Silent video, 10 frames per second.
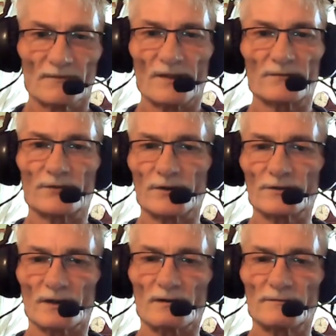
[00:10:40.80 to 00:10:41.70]
think for
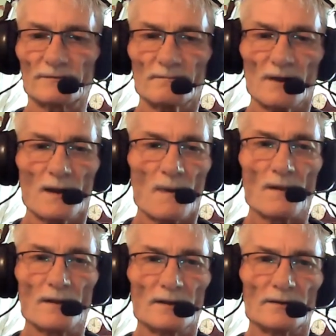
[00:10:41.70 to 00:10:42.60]
yourself.
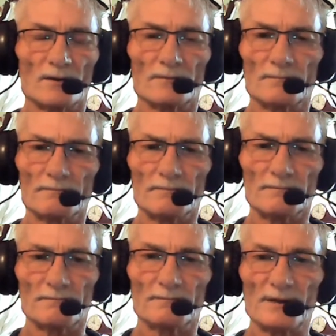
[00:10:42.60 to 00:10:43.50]
You
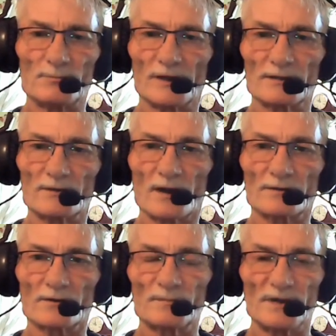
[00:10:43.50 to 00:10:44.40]
know, people like to
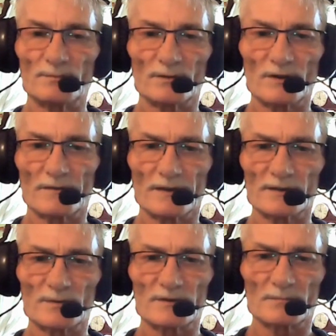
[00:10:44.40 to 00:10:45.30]
talk to other people about
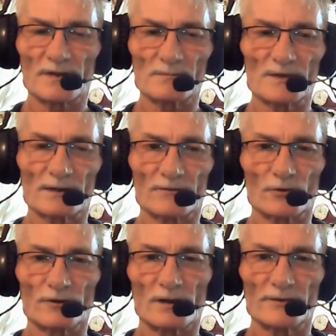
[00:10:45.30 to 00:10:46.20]
things, but sometimes that can
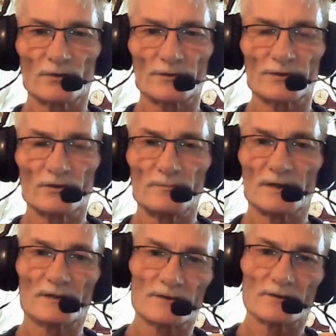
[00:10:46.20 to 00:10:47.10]
throw you off kilter too,
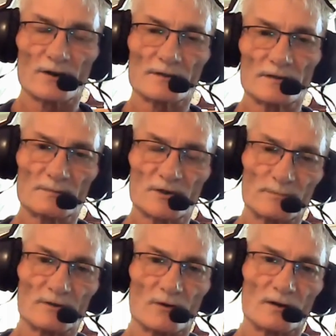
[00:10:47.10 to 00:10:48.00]
because their concepts
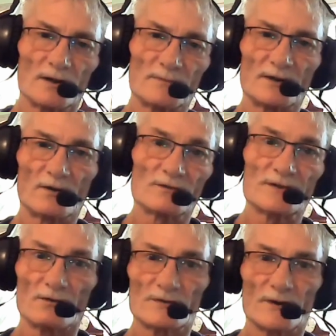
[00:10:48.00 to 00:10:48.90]
could be wrong. I mean, it all
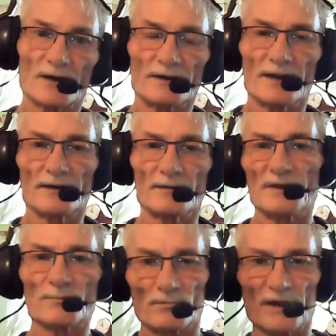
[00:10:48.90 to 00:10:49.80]
sounds fine and dandy, and
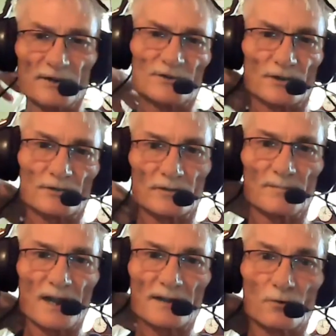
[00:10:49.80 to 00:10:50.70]
people pat each other in the
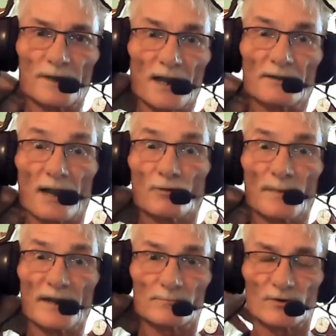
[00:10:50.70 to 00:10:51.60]
back. Oh yeah, yeah, we're
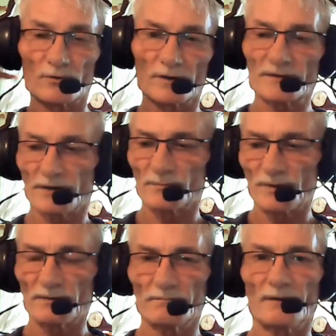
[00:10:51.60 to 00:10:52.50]
making progress here, but